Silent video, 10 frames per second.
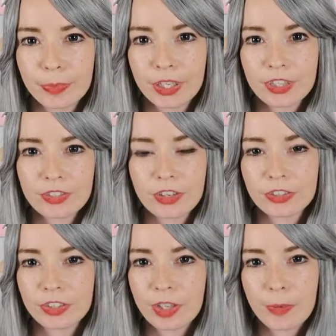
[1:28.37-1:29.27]
putting
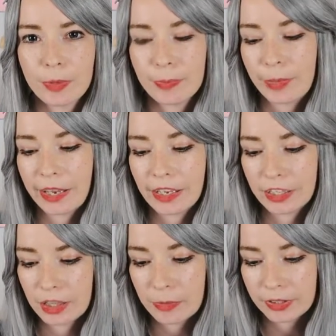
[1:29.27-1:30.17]
salt on them and
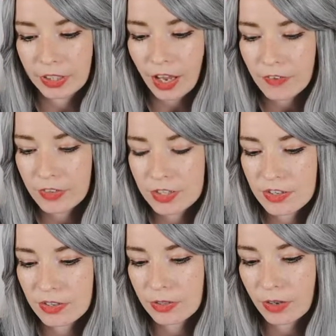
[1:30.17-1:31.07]
baking them in the
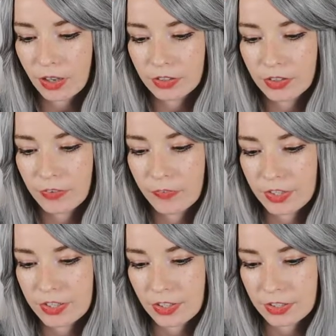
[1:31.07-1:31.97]
oven, so I'll go
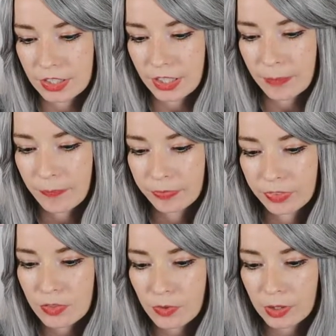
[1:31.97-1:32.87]
for salty.
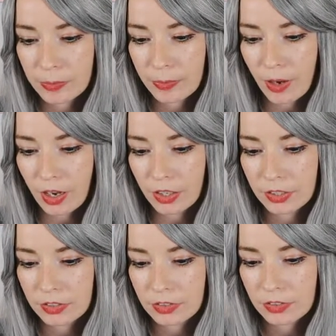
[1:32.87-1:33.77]

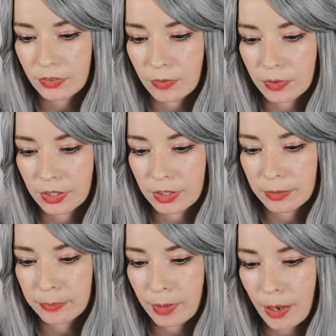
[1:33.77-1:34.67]
Store-bought
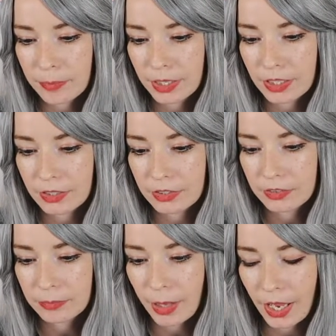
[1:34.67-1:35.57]
or
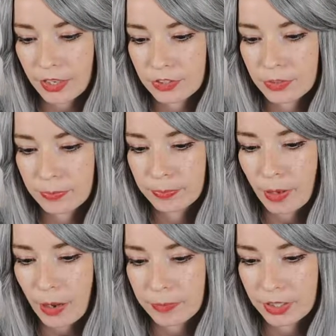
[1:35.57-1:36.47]
pumpkin patch
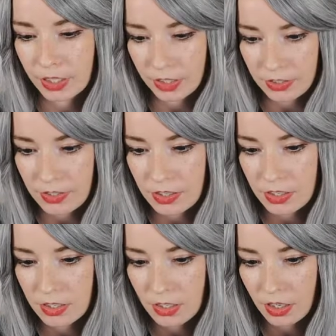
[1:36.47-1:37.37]

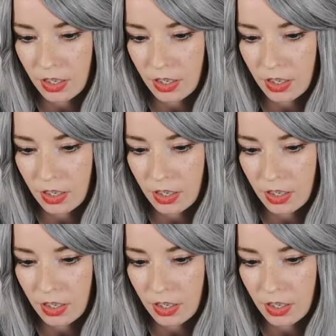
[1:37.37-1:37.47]
pumpkins?